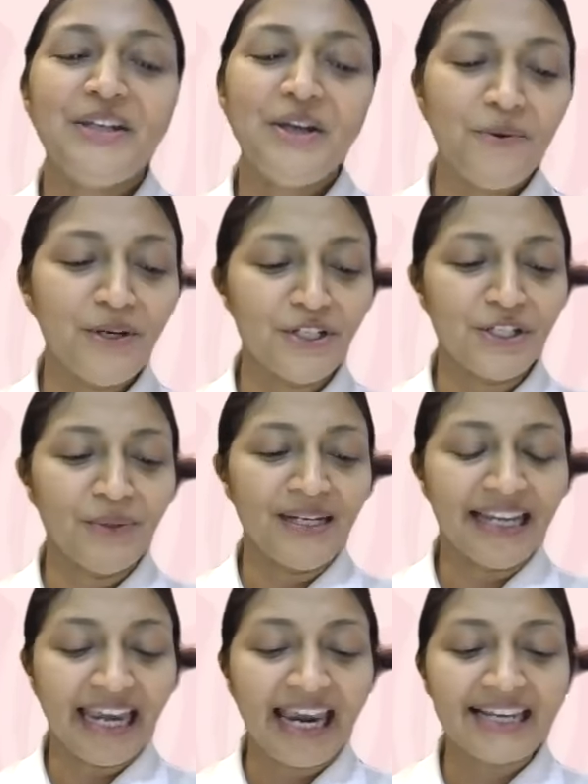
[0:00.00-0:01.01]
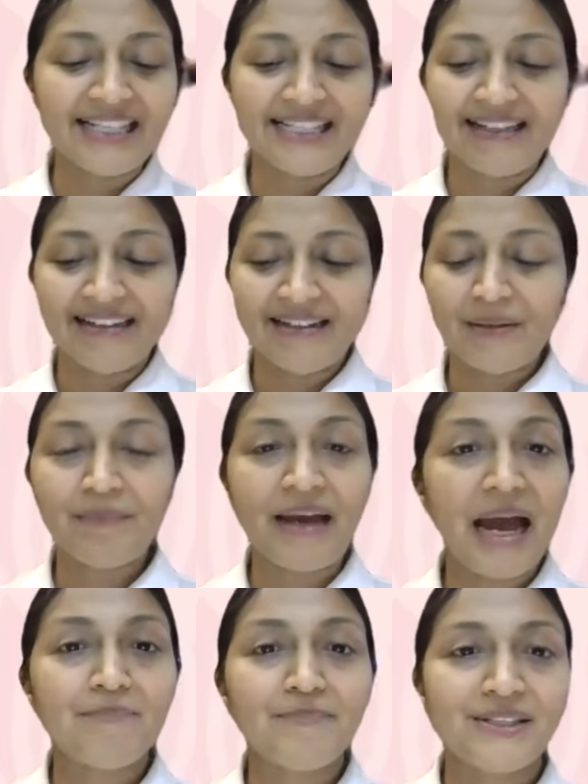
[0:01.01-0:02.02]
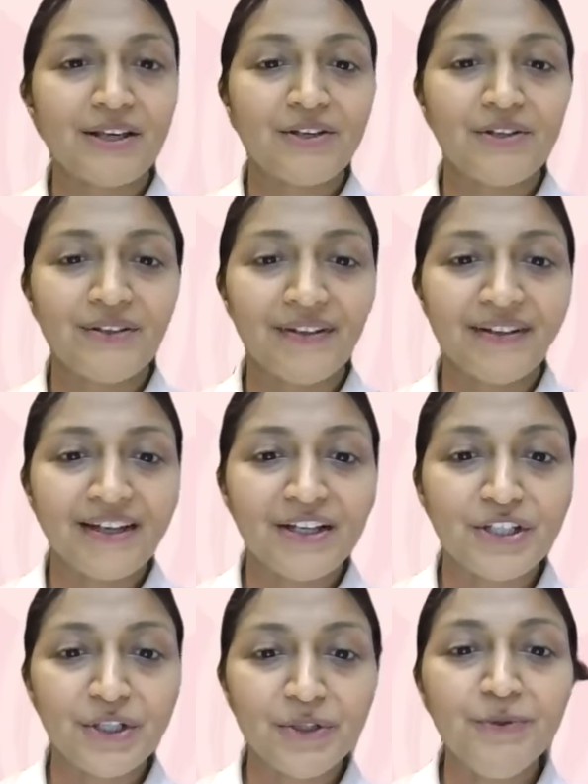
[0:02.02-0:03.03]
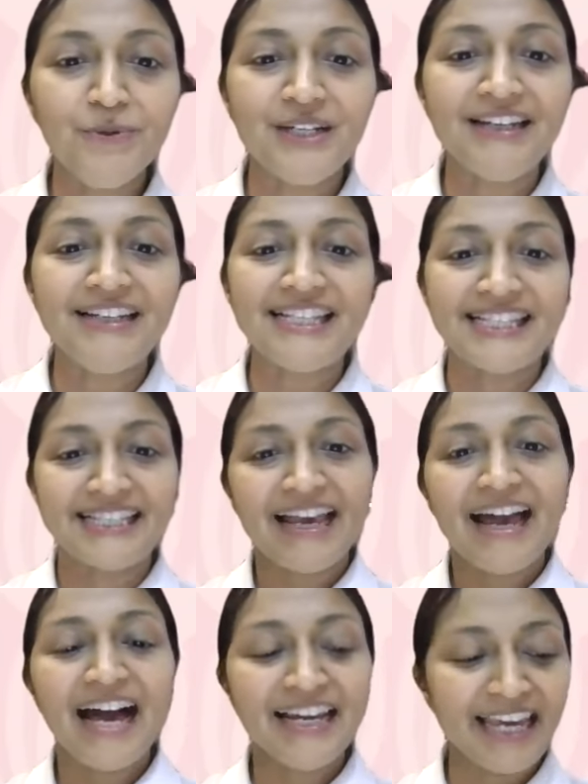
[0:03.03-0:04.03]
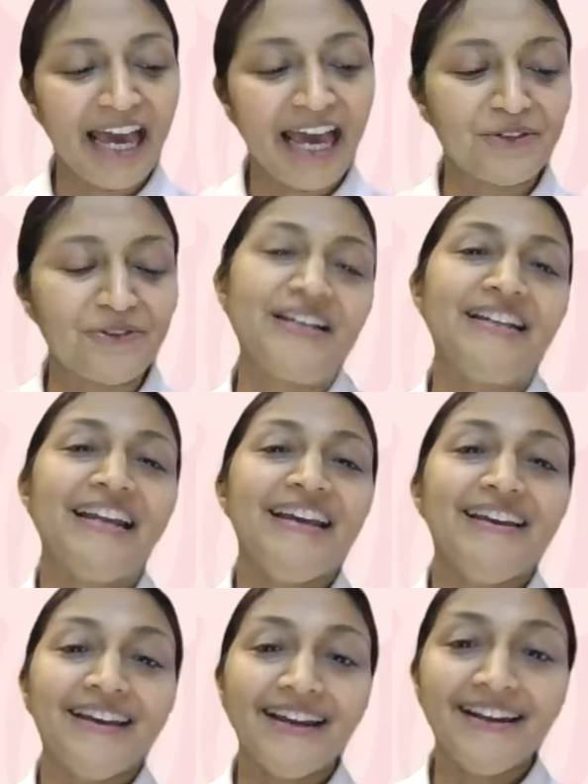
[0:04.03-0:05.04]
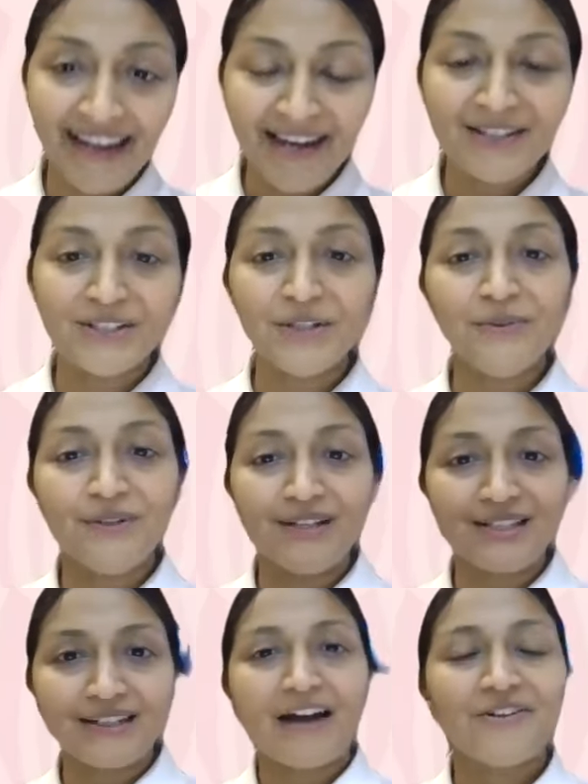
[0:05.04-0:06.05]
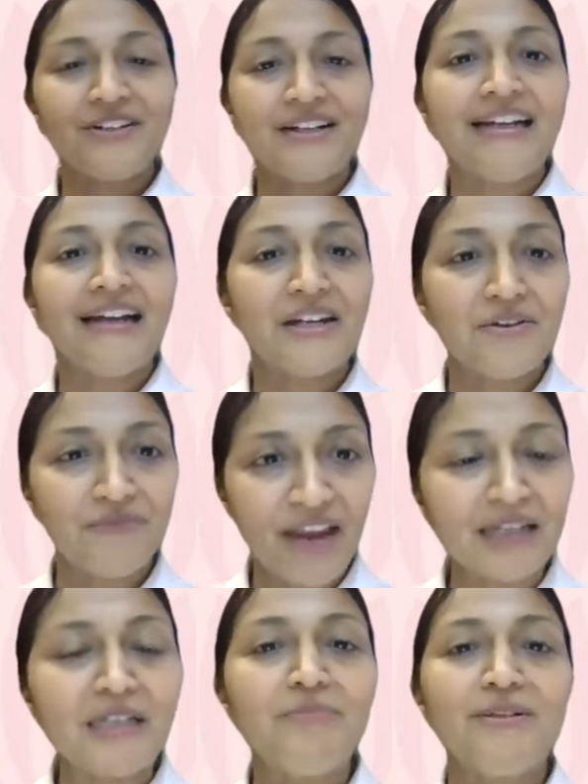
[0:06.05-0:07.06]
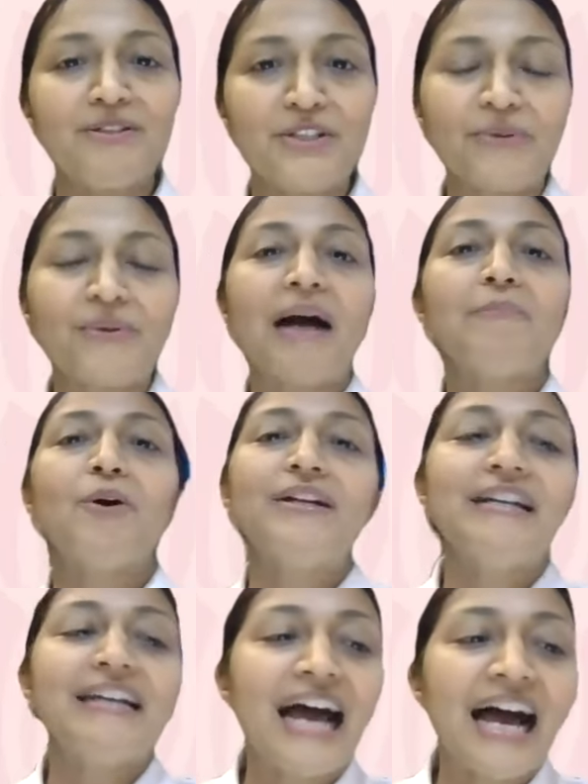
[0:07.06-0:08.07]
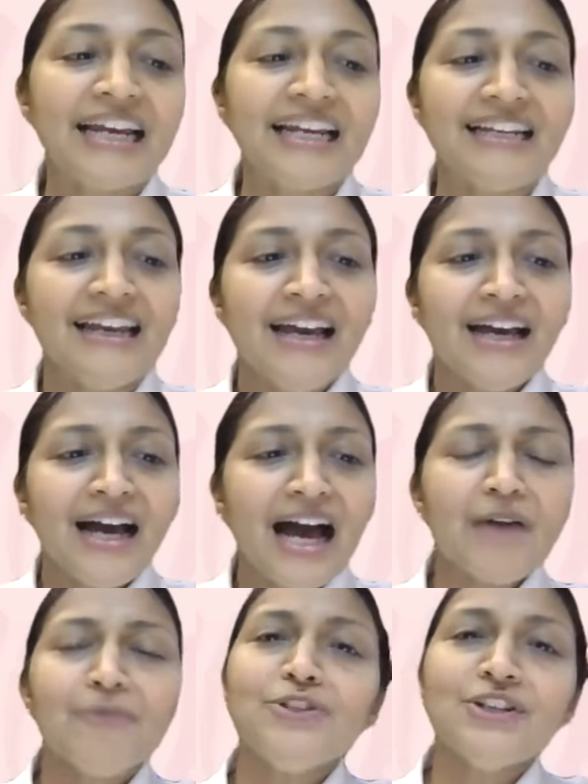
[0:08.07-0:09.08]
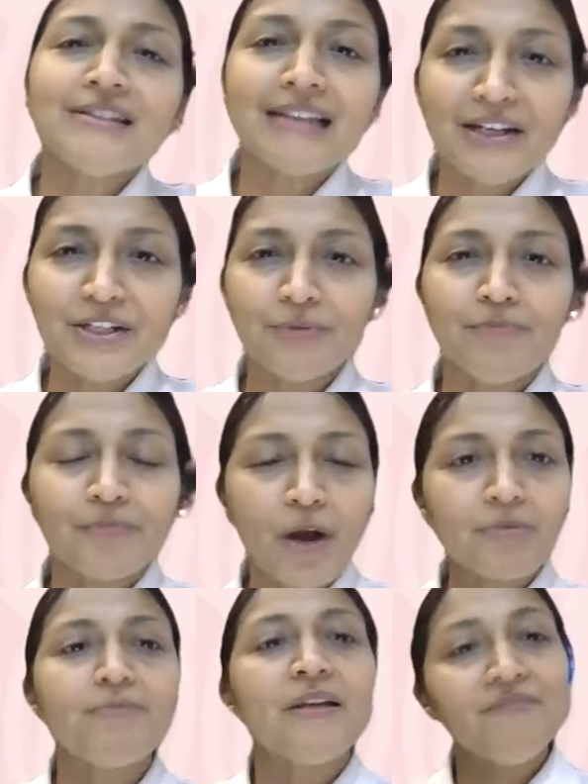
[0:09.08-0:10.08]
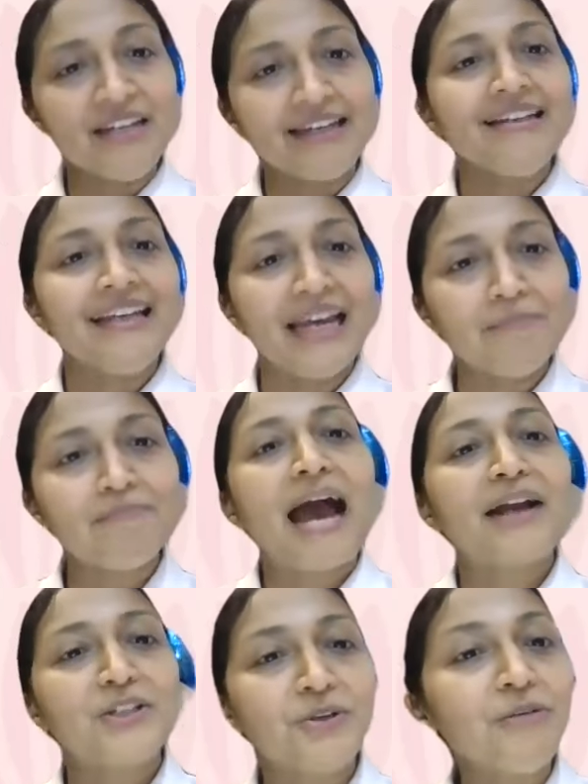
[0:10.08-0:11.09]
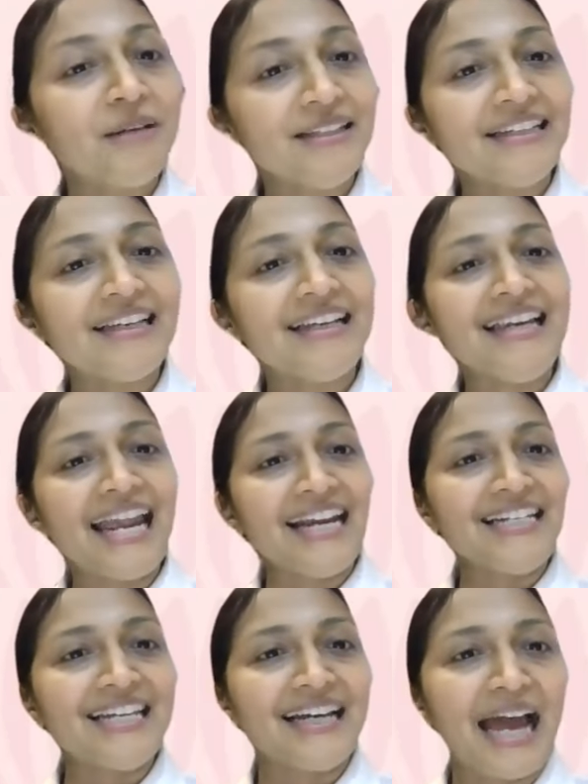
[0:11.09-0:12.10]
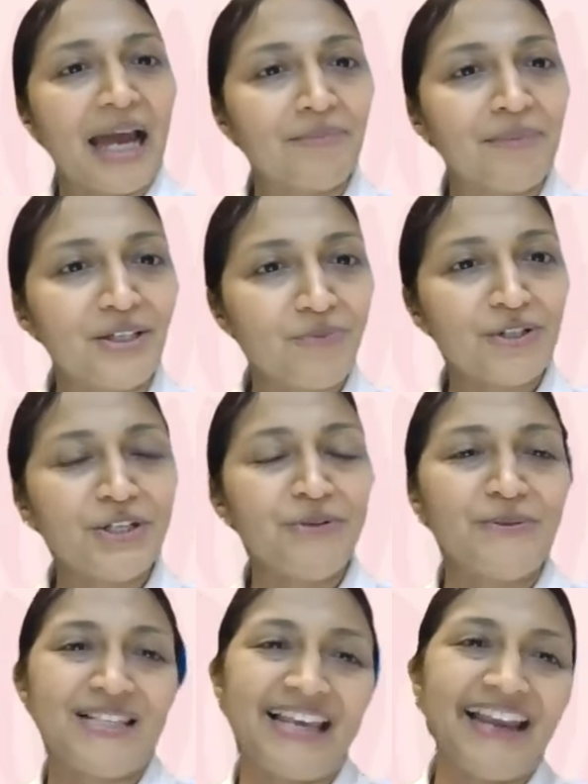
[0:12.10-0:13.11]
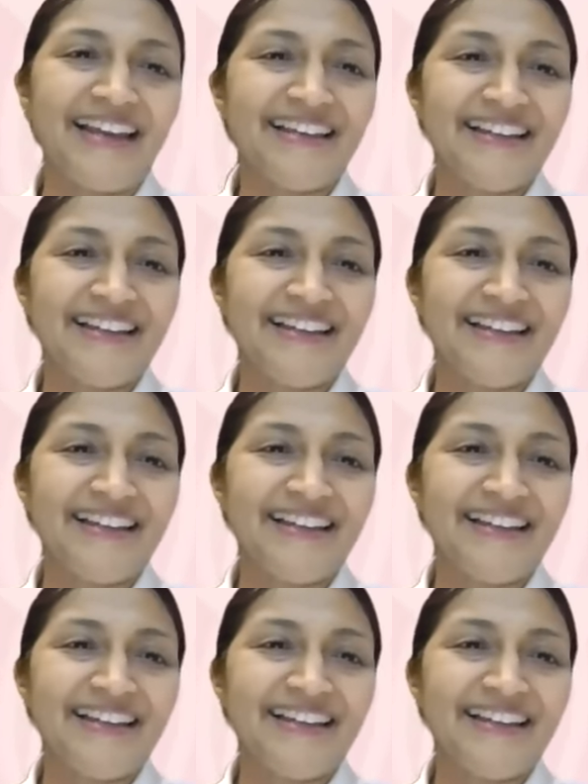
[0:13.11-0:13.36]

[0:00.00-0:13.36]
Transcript: No issue. In case uh, perhaps Jude is, hi, Catherine. In case Jude is currently unavailable to come online, I would just like to probably we can get back to him a little later, Habit. What do you say?